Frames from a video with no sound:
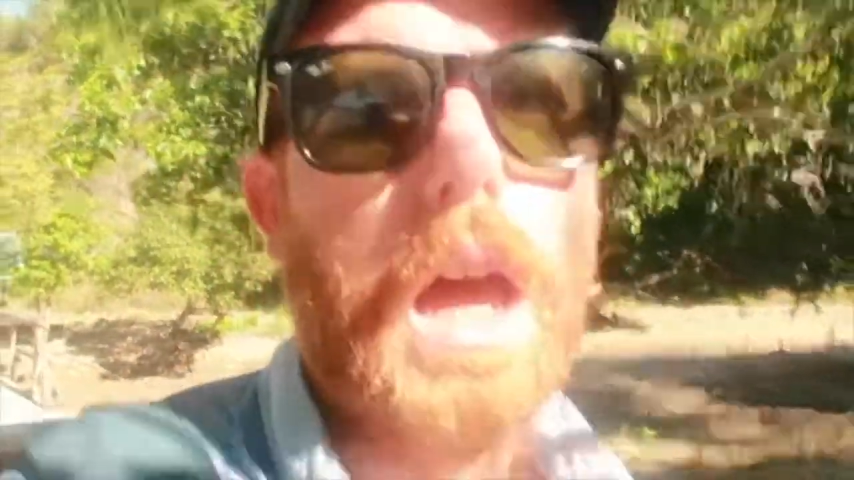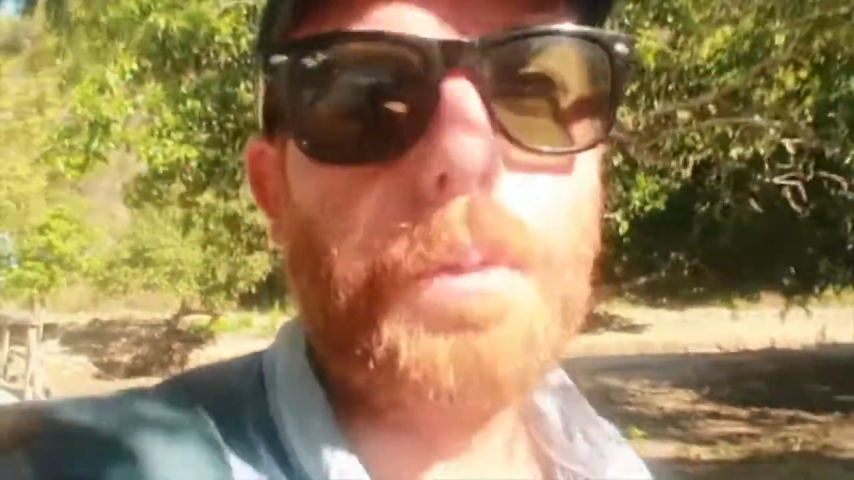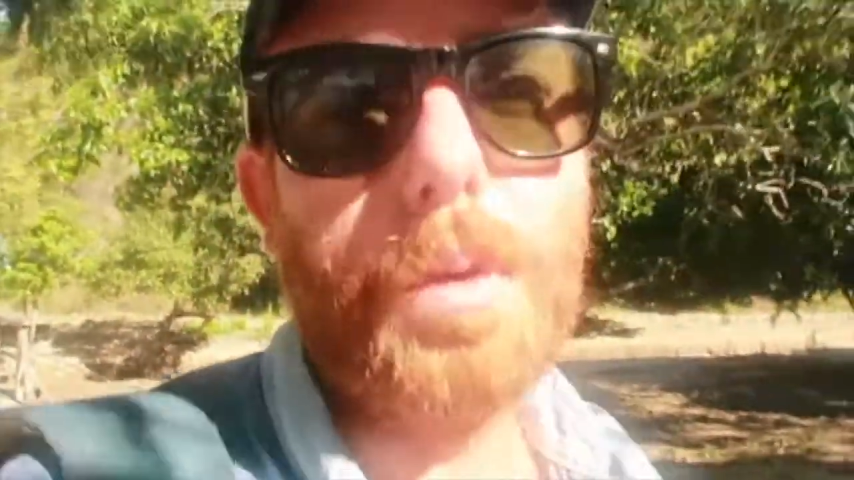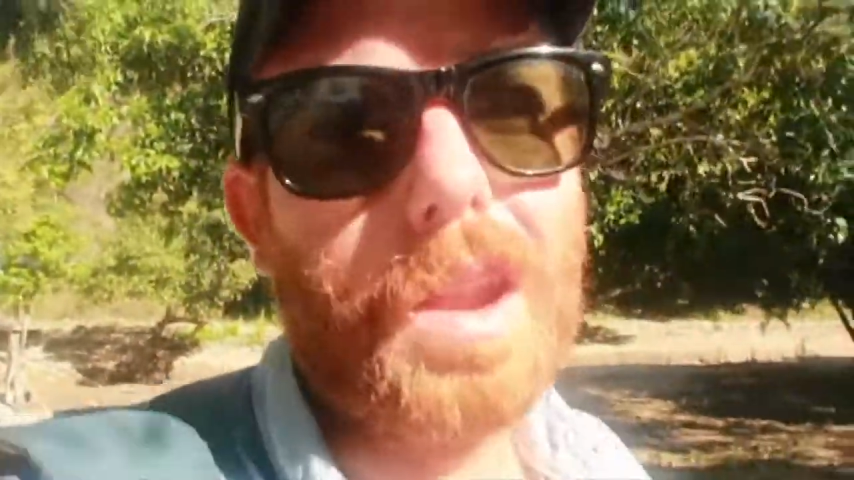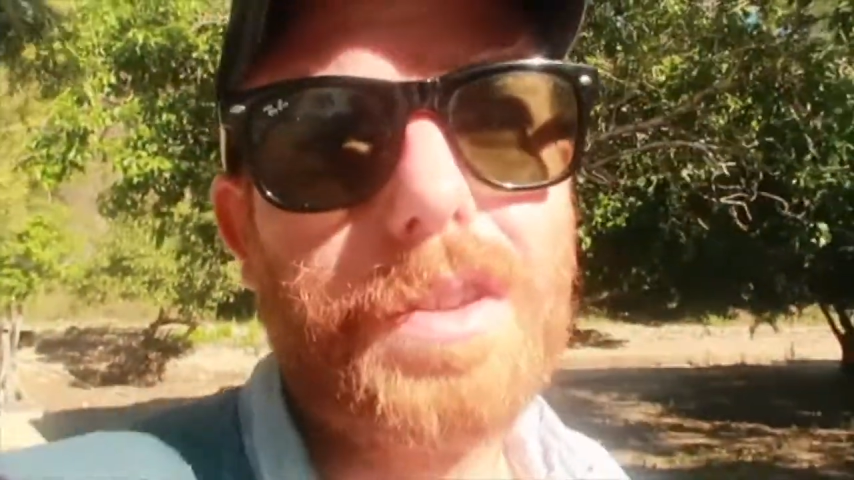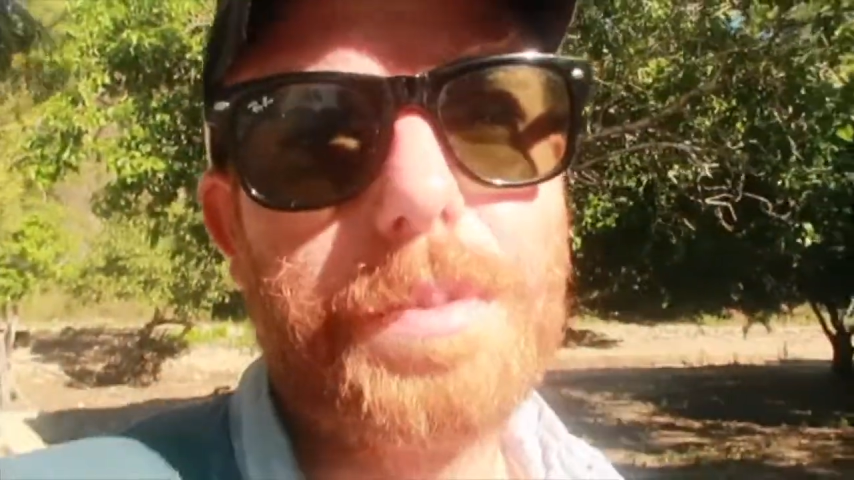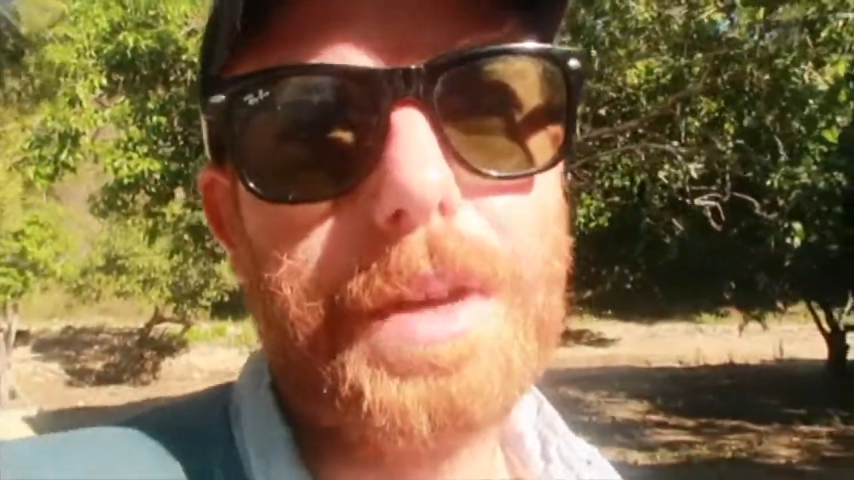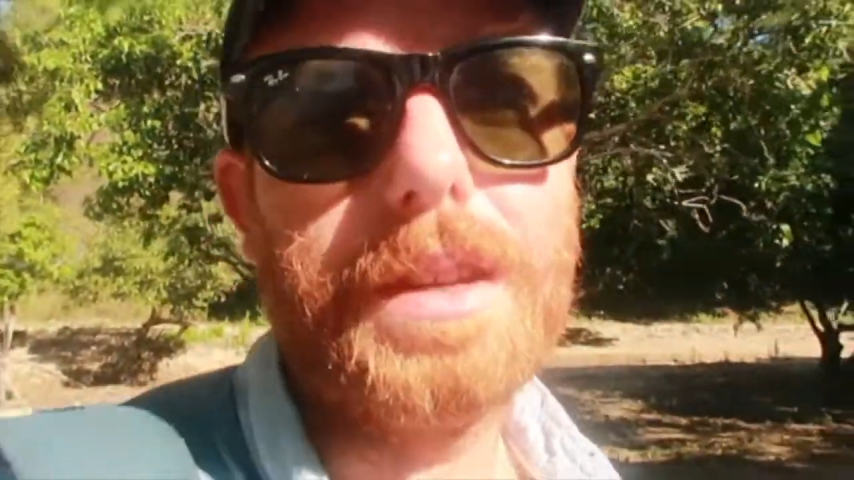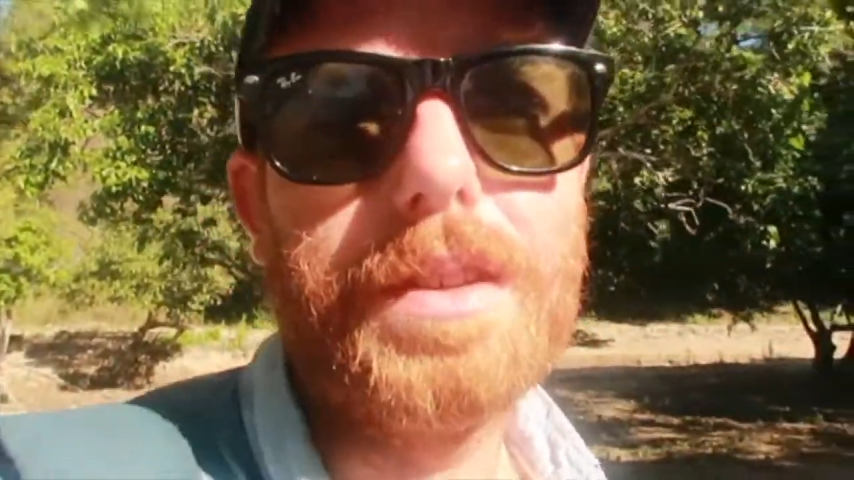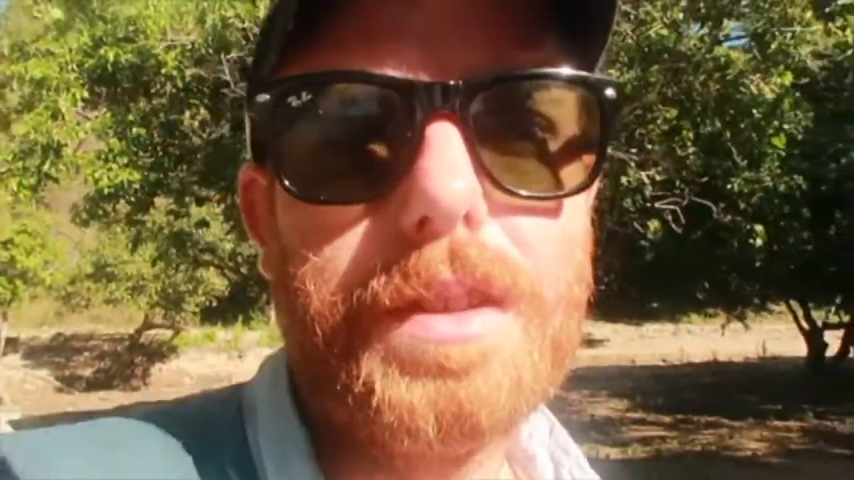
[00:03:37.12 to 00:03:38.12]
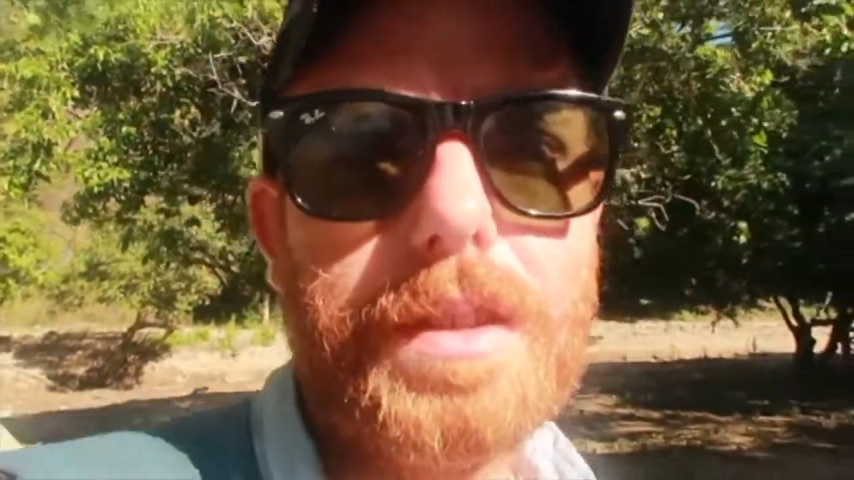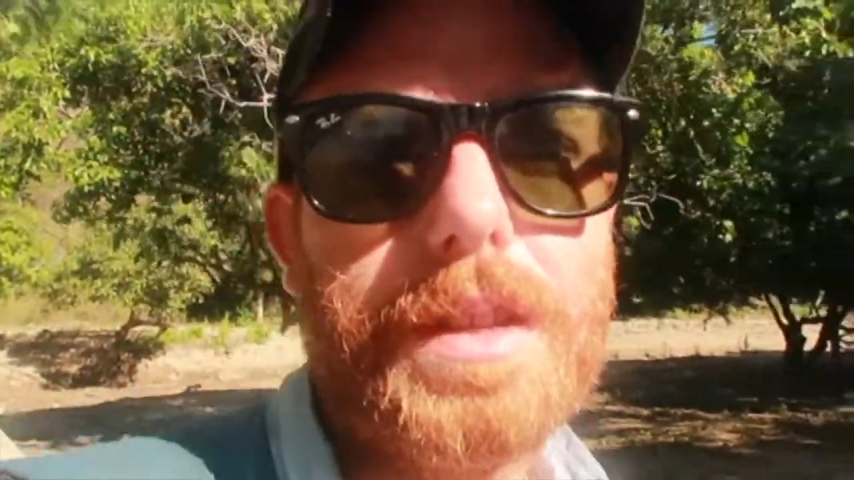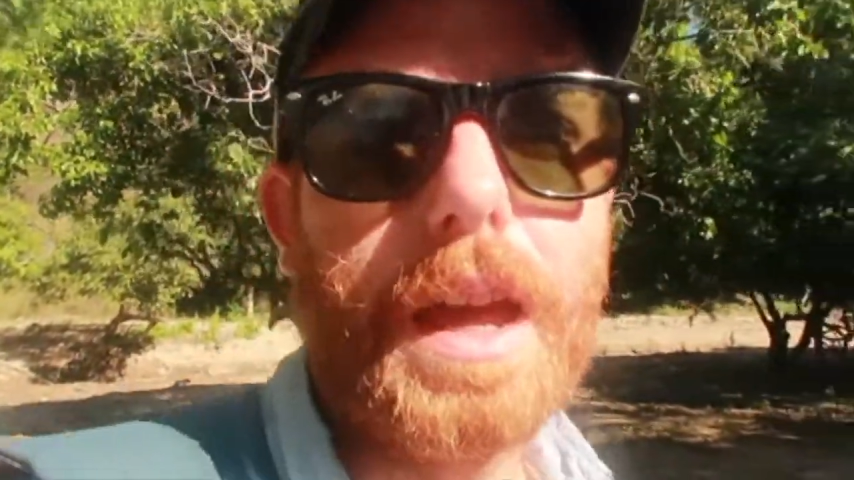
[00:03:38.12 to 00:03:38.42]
loads of pictures